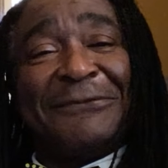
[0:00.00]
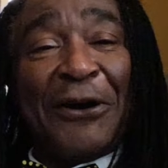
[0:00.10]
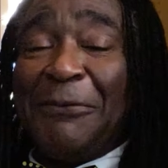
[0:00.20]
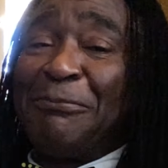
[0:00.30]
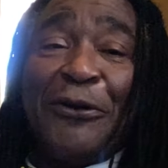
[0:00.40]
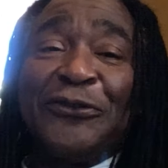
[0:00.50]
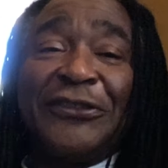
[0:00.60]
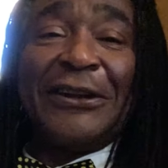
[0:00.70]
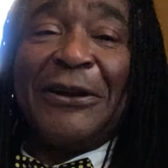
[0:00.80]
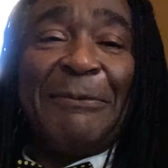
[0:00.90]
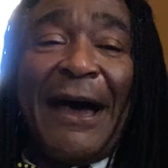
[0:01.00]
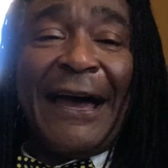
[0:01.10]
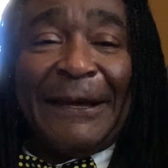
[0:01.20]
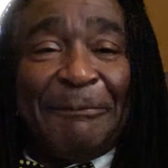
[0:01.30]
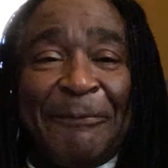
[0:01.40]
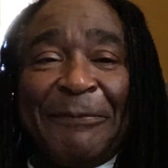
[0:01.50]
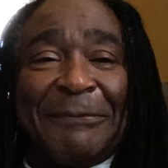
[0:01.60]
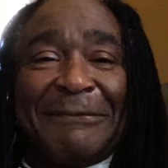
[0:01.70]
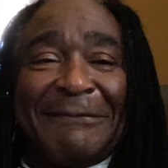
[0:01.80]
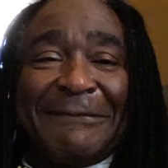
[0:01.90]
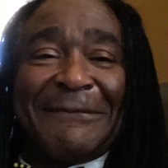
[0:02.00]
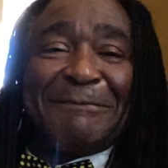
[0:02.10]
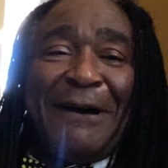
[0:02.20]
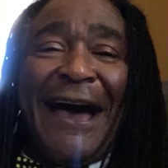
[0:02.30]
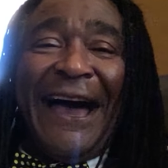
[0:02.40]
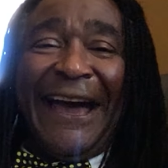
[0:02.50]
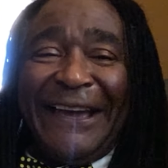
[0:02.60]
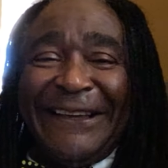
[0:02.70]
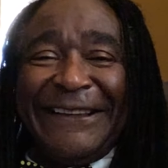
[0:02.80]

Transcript: Don't post shit on mine. Bye.